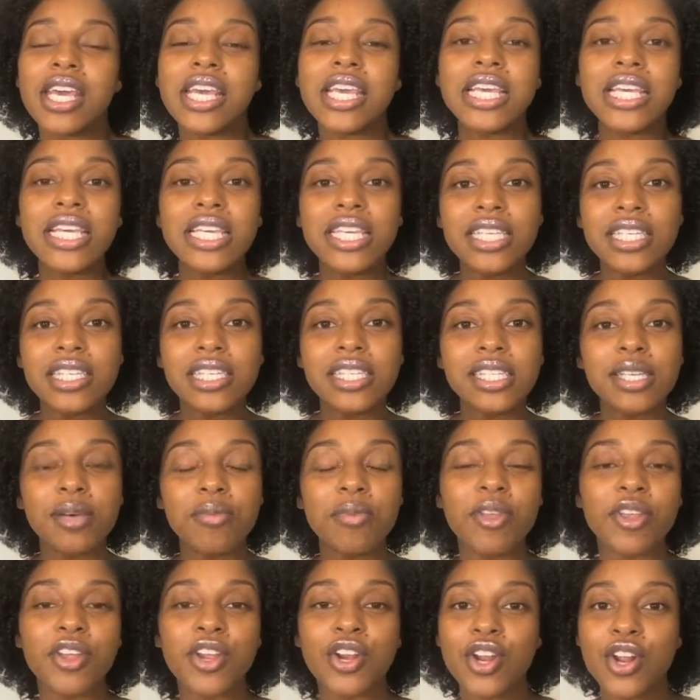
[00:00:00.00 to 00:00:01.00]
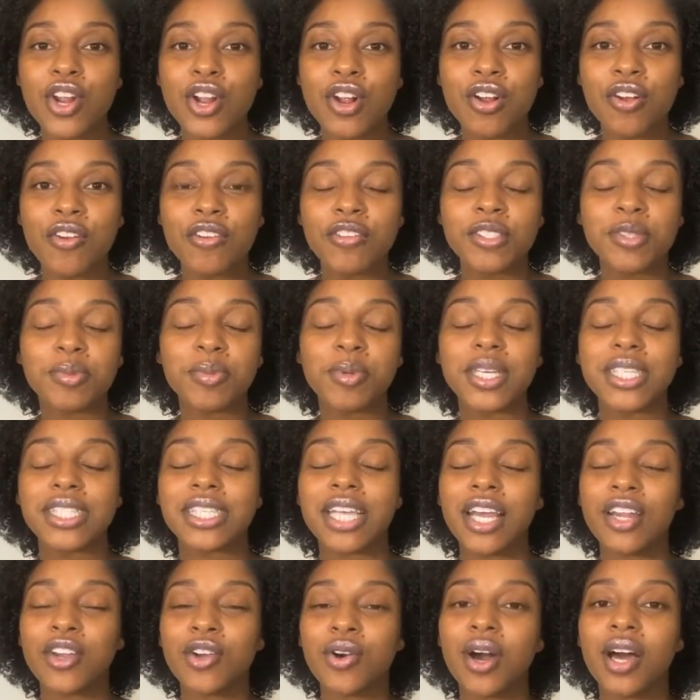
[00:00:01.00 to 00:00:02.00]
ease some of the nerves, because
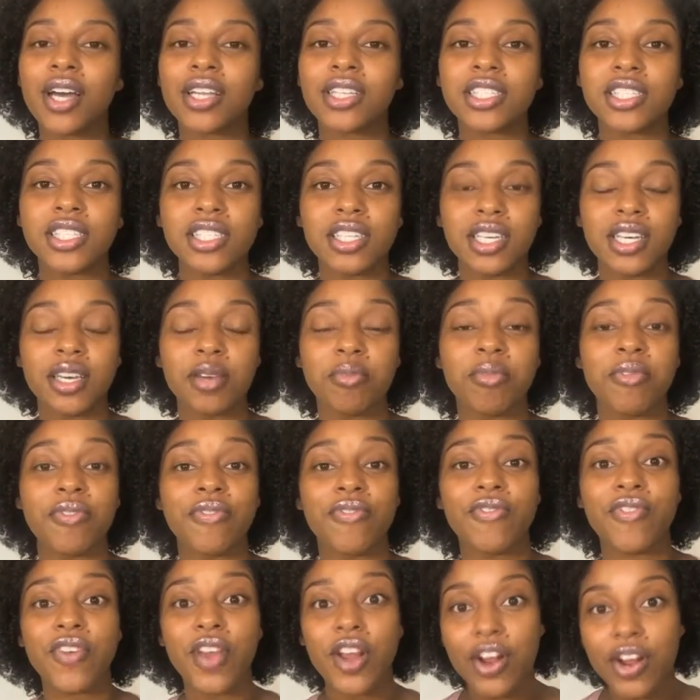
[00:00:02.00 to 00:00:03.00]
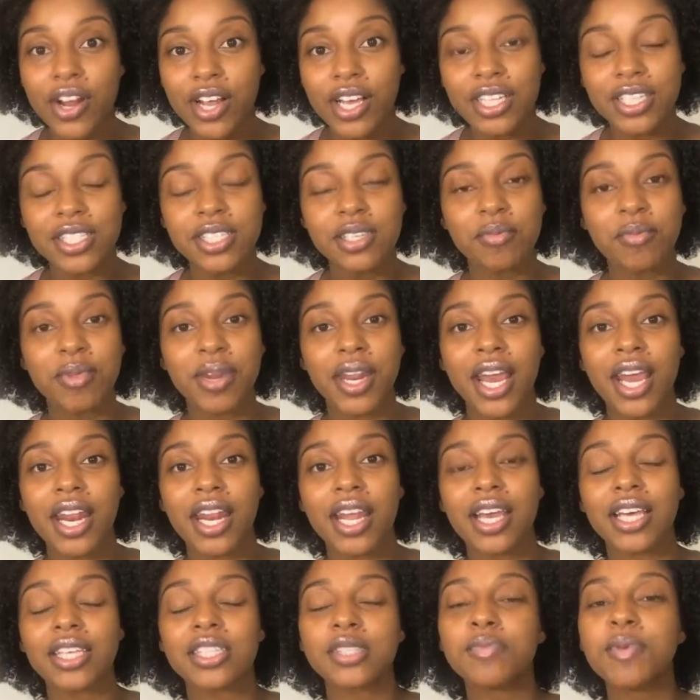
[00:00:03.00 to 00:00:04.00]
I know auditioning can be very
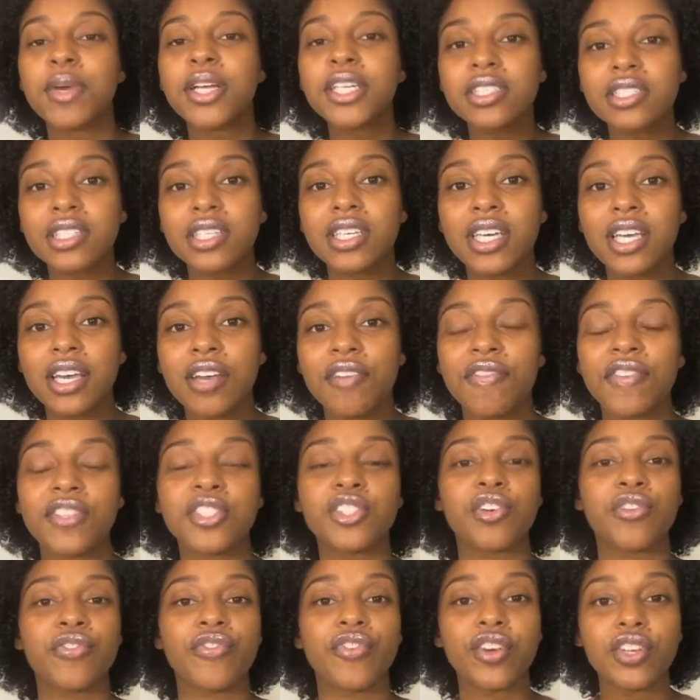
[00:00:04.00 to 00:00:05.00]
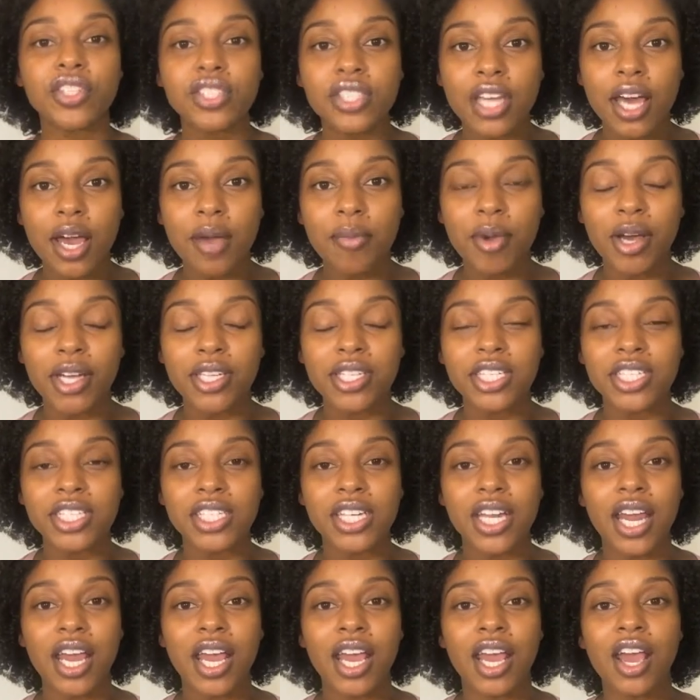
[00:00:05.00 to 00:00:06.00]
intimidating, especially if it's your first time
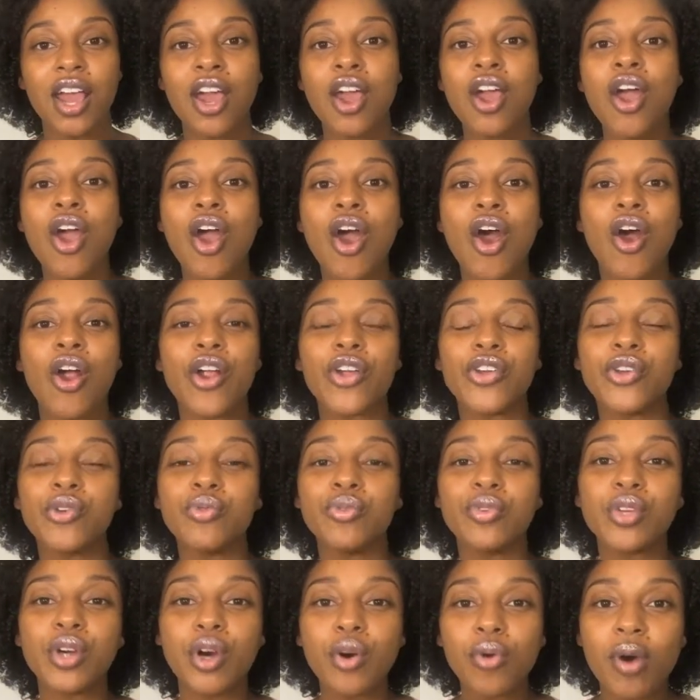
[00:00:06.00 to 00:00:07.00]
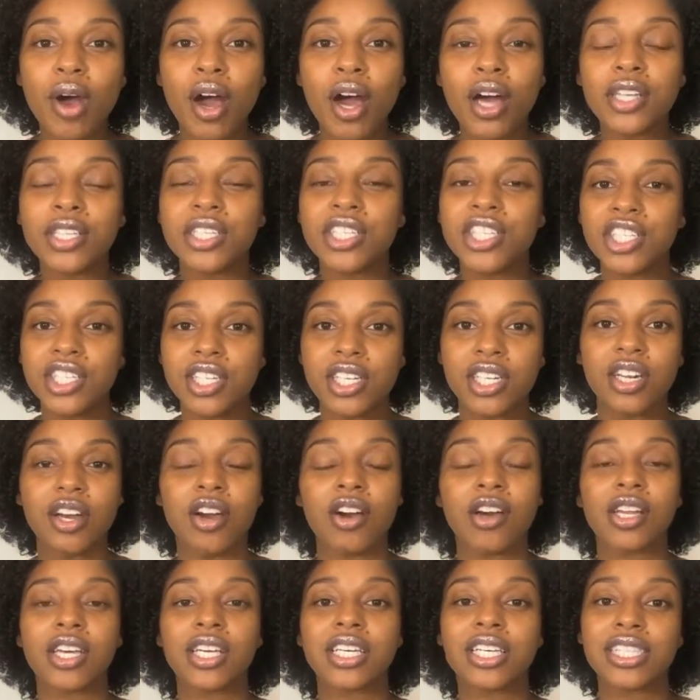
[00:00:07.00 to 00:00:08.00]
auditioning or you don't audition
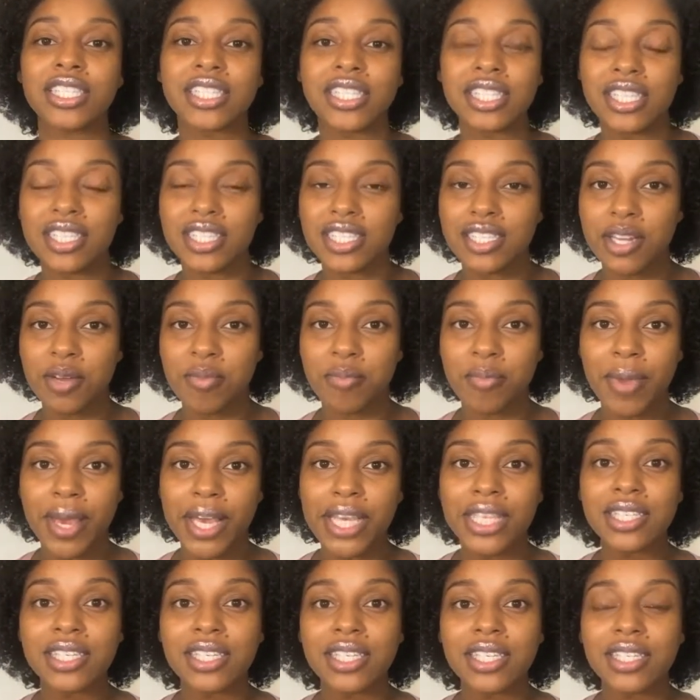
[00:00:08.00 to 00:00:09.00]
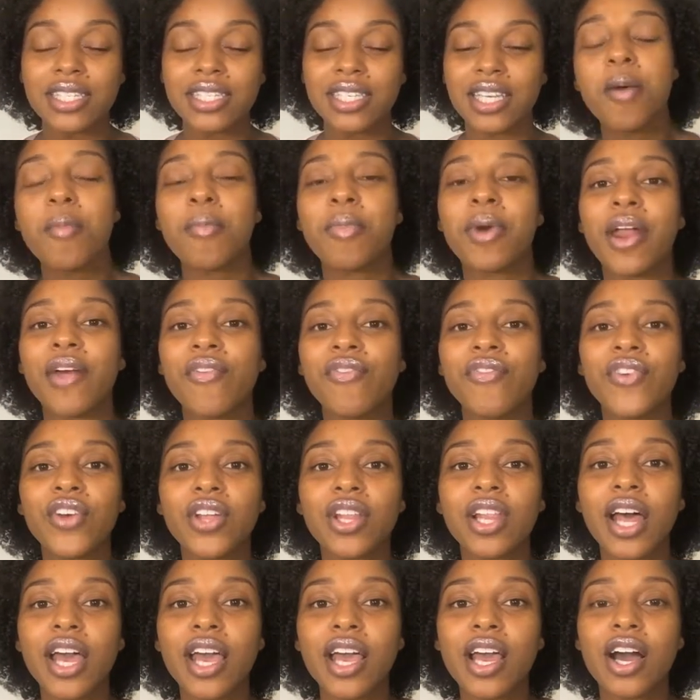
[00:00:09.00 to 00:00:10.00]
on a consistent basis. But I
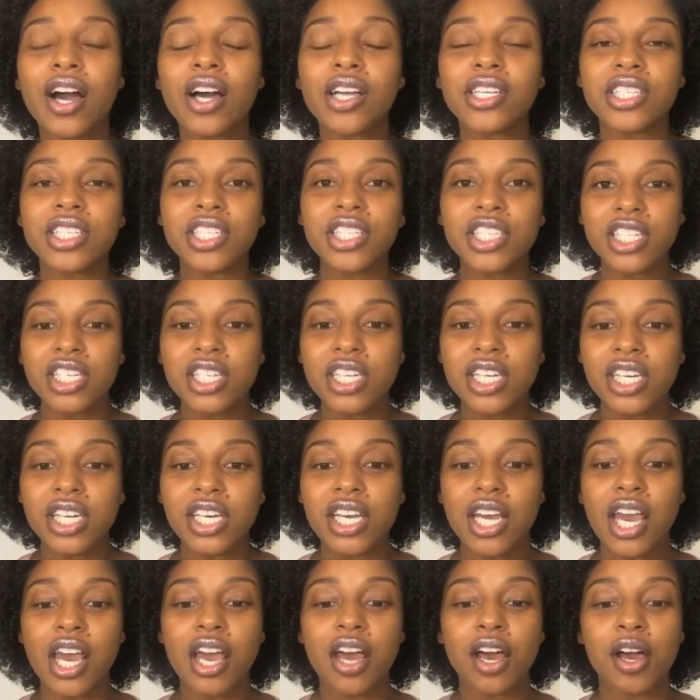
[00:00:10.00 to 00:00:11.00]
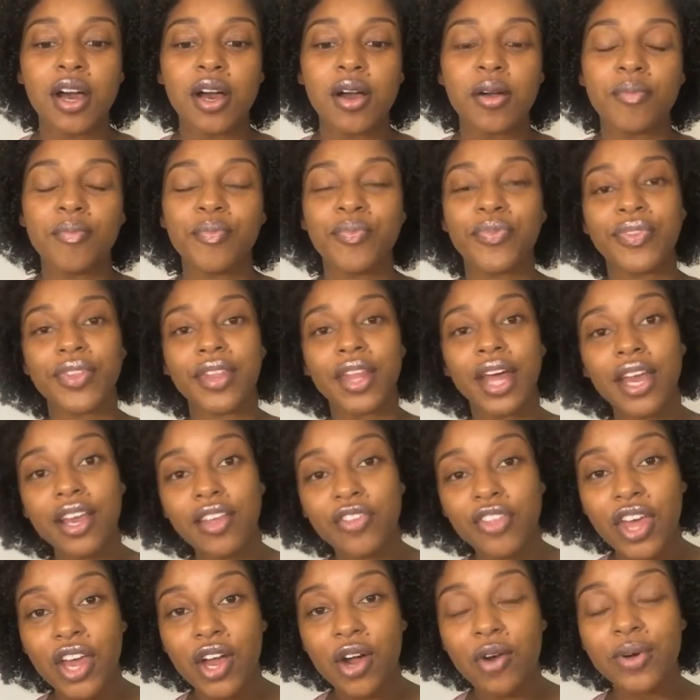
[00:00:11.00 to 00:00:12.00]
feel like auditioning,
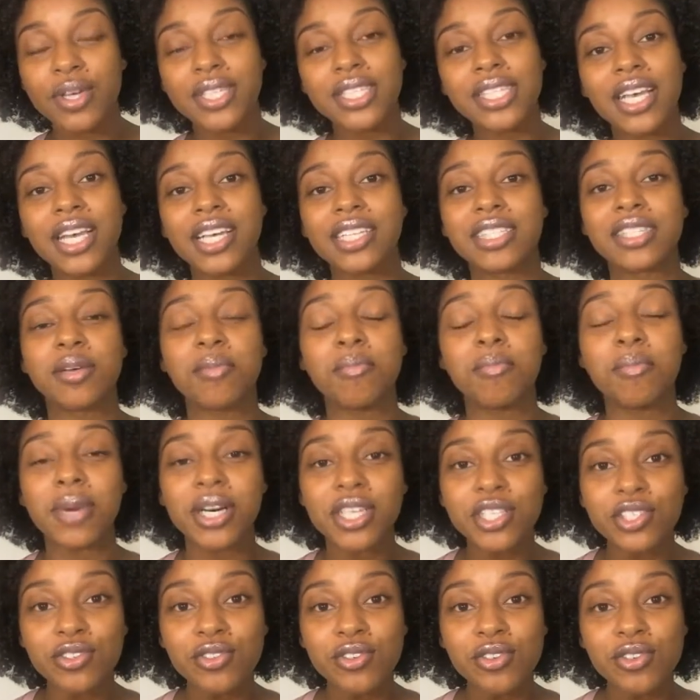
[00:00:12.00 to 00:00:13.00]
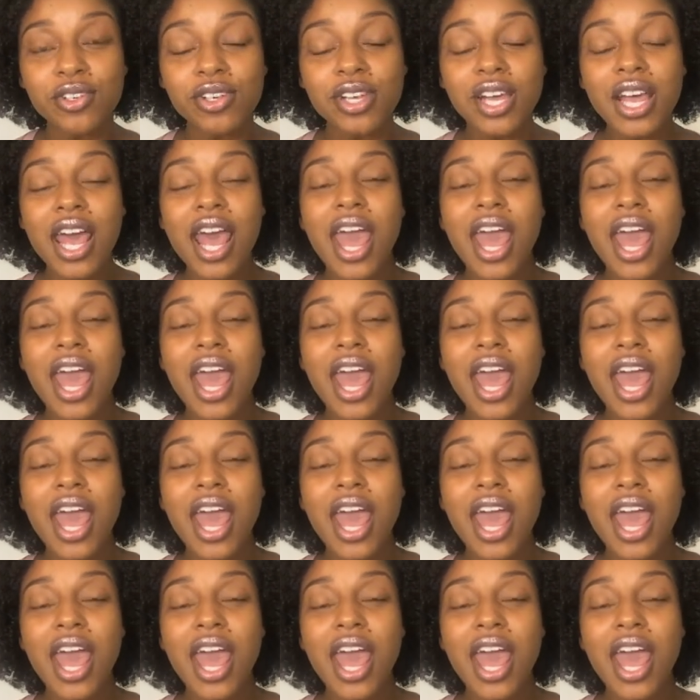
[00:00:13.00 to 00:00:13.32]
like they always say, it's a muscle.